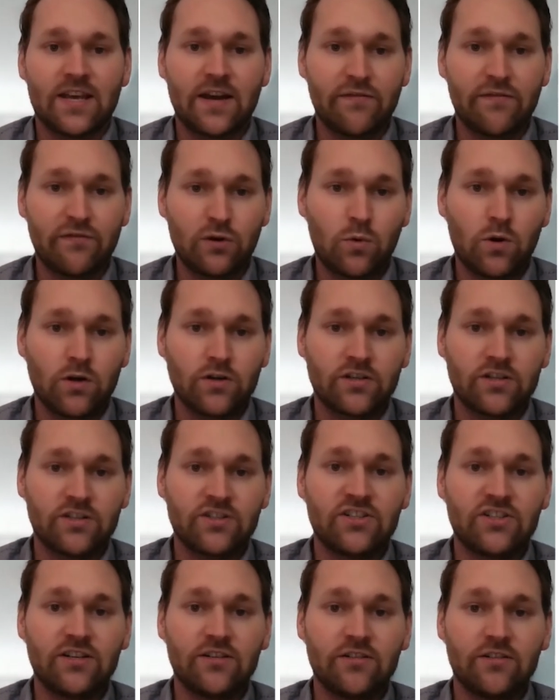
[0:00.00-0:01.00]
everyone
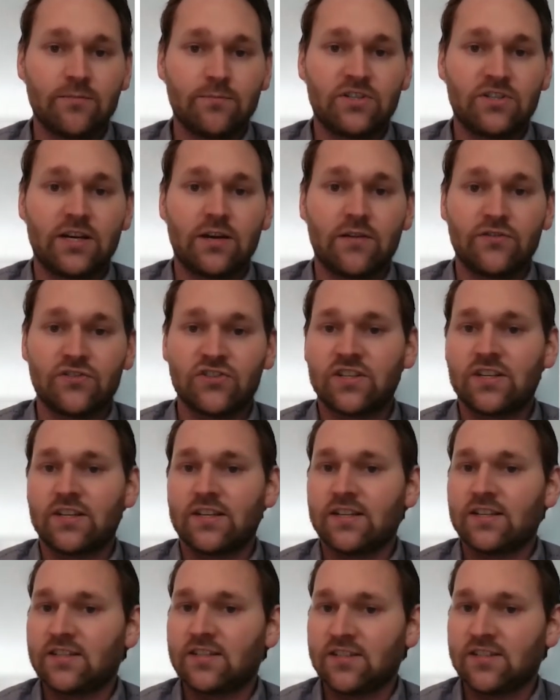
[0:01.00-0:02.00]
consider
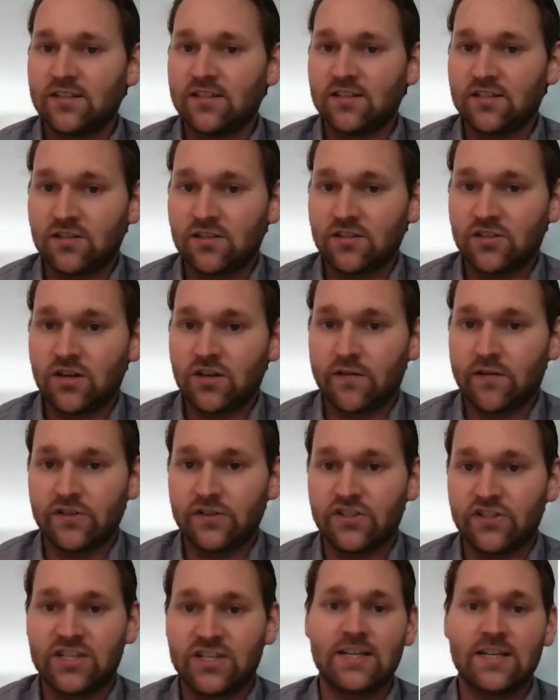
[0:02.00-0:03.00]
themselves citizens of
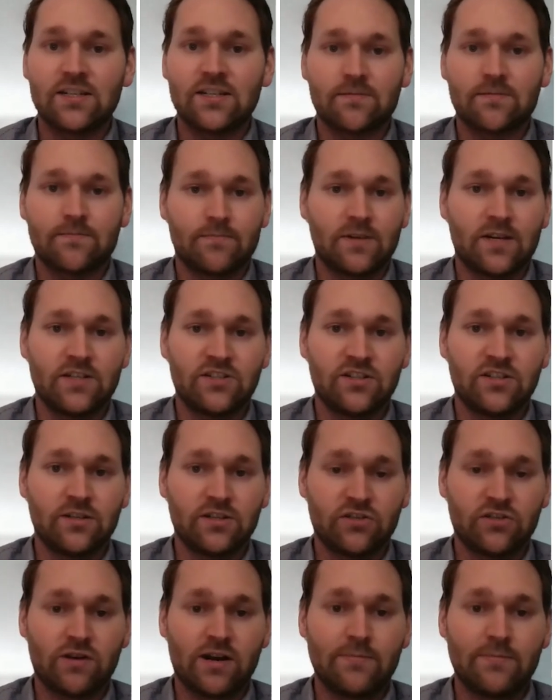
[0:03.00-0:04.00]
the state, as he
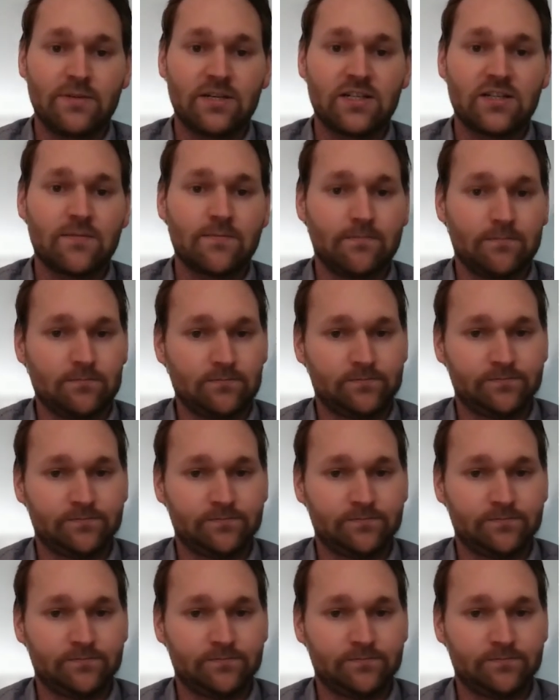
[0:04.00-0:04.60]
described it.